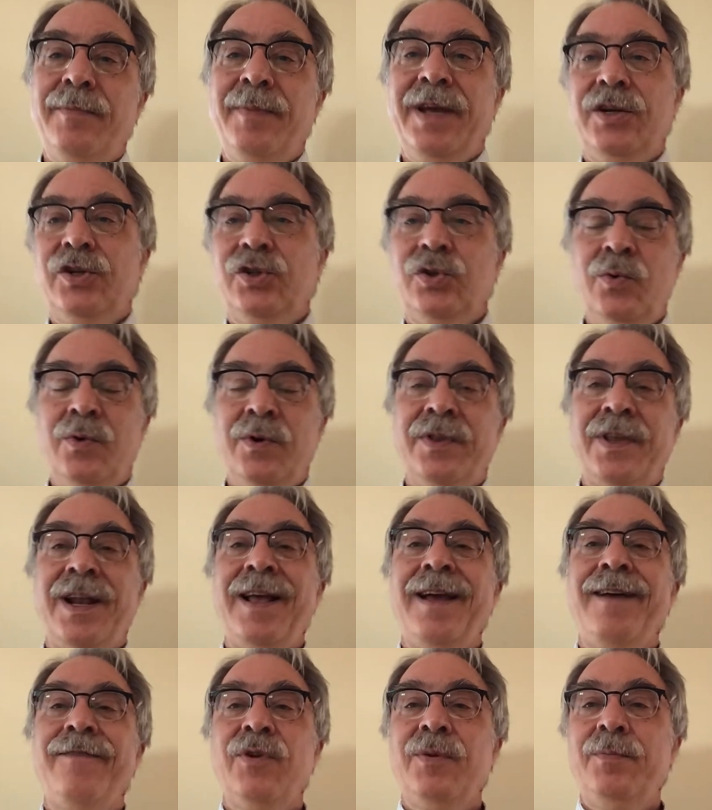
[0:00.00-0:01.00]
to make sure that
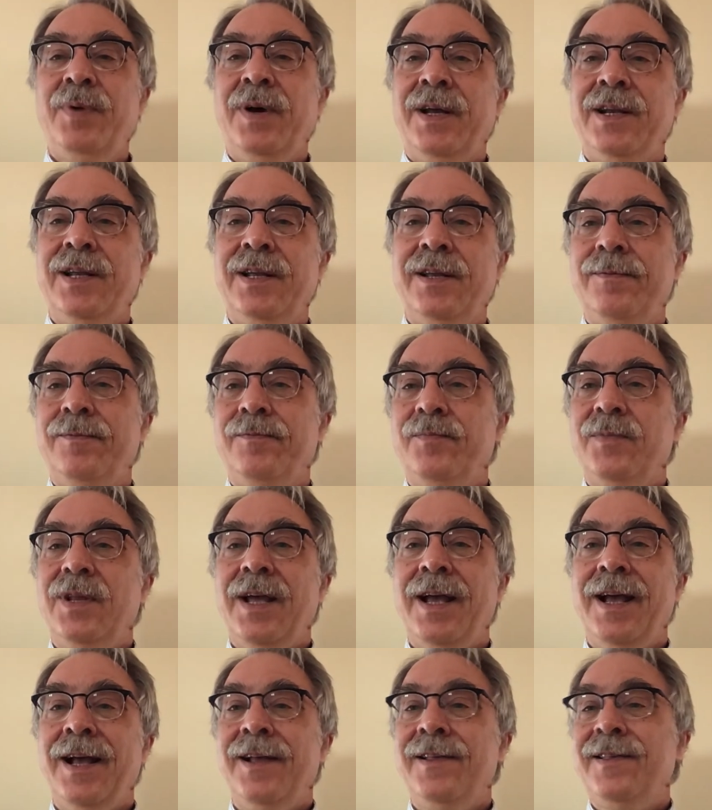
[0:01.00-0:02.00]
everybody
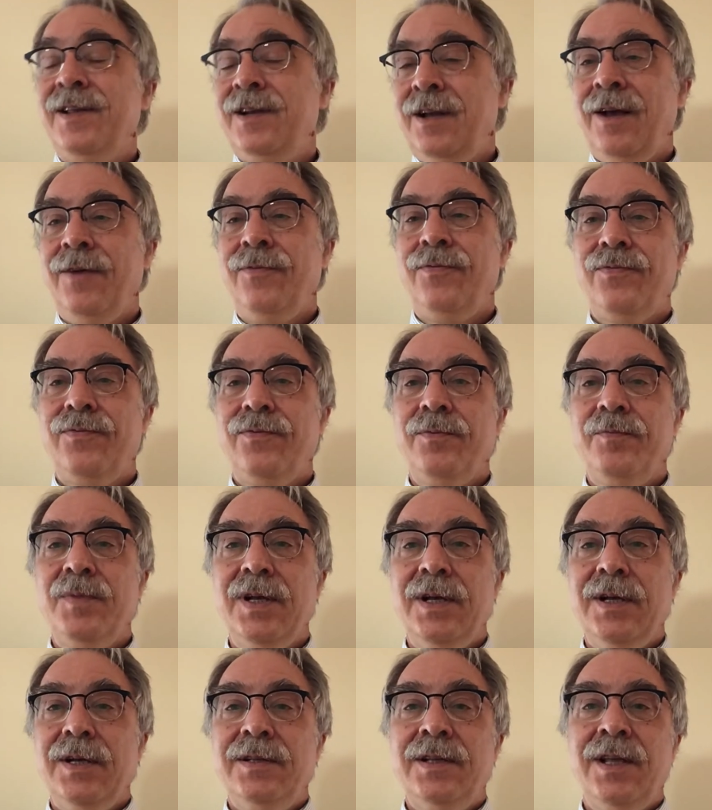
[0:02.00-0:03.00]
has enough,
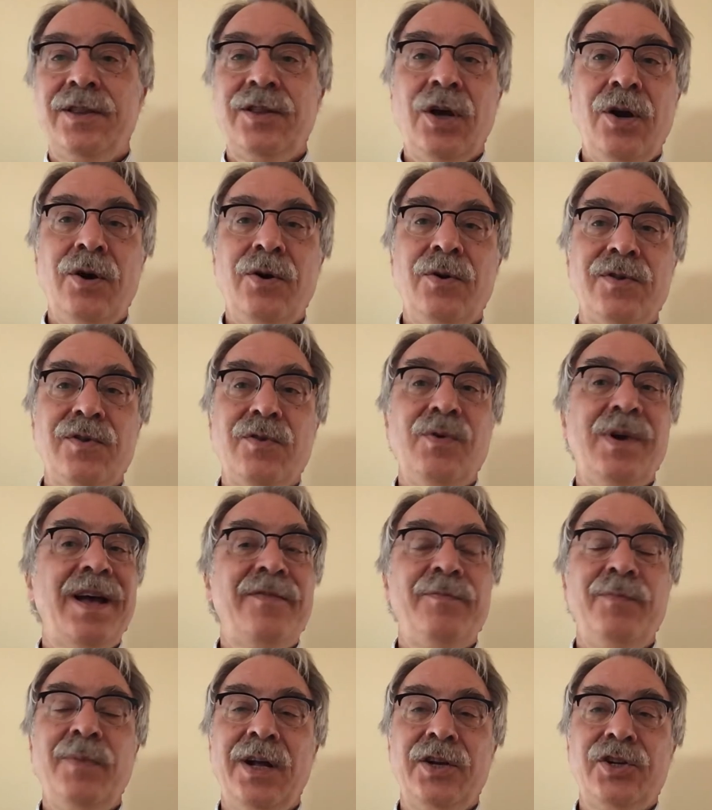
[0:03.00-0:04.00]
that those who
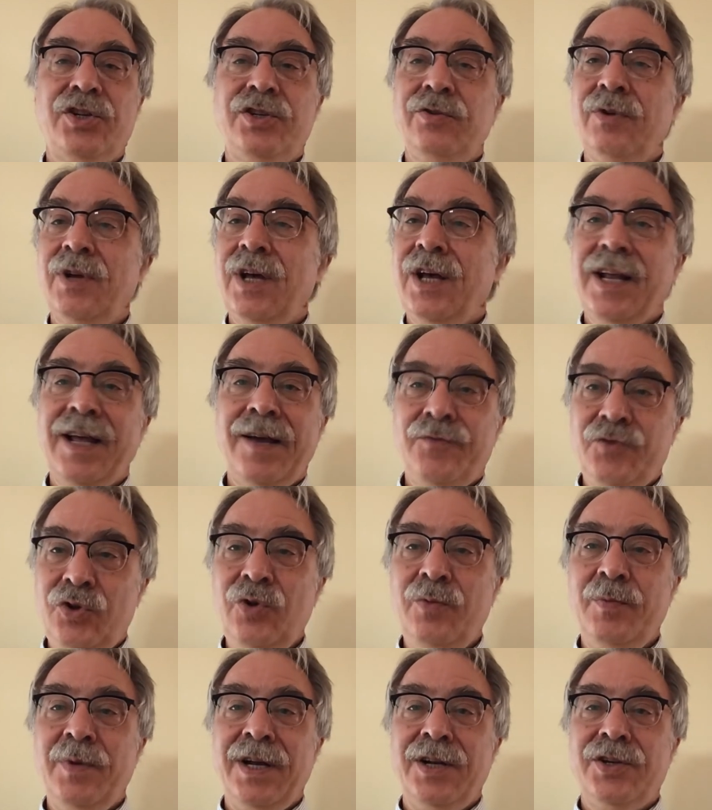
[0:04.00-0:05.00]
have much do not have
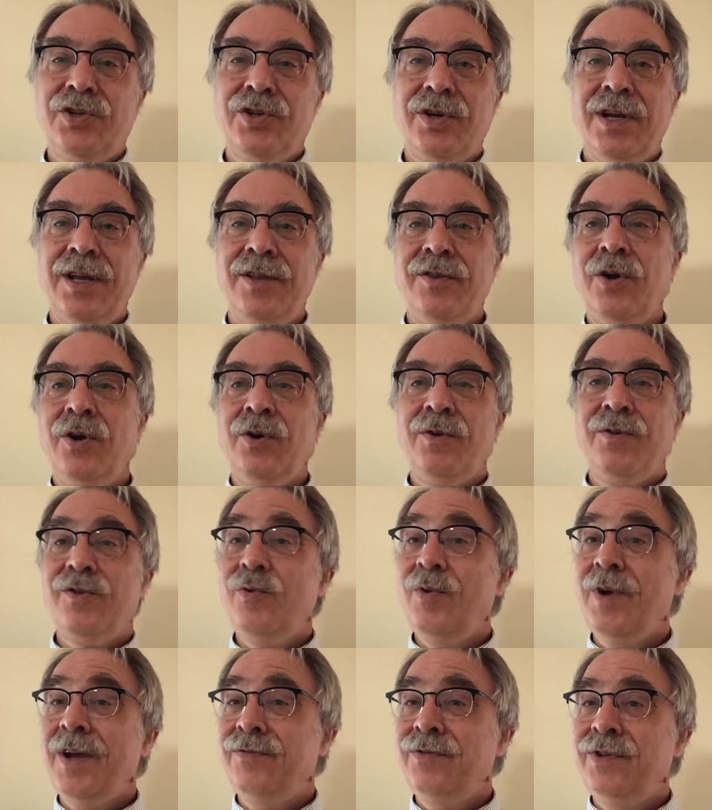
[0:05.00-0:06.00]
too much, and those
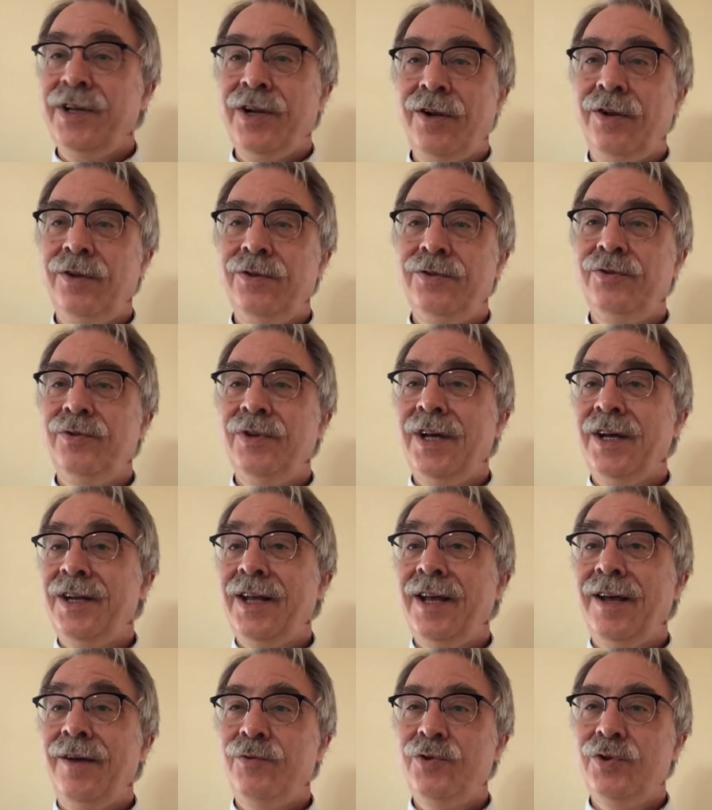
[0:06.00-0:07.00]
who have little do not
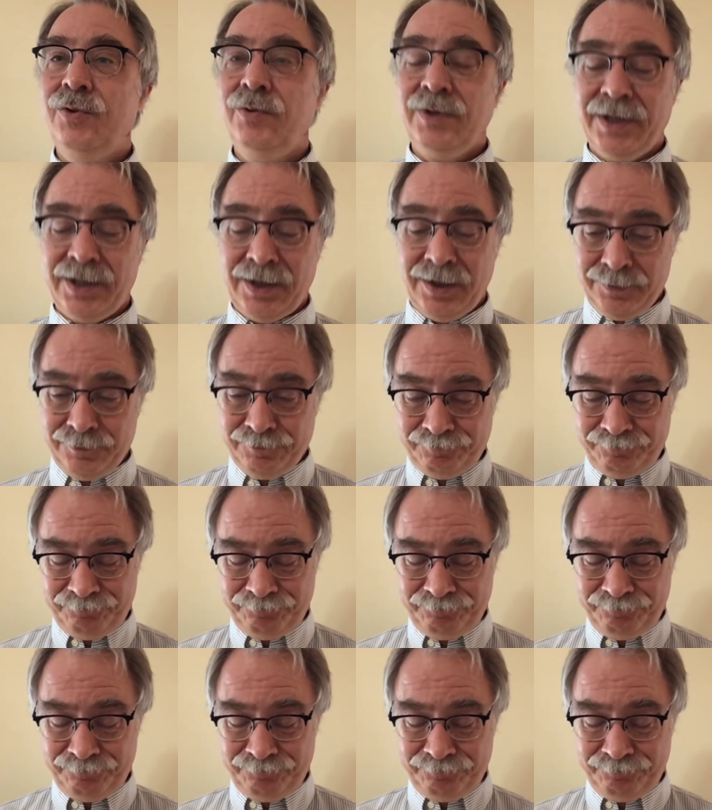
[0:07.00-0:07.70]
have too little.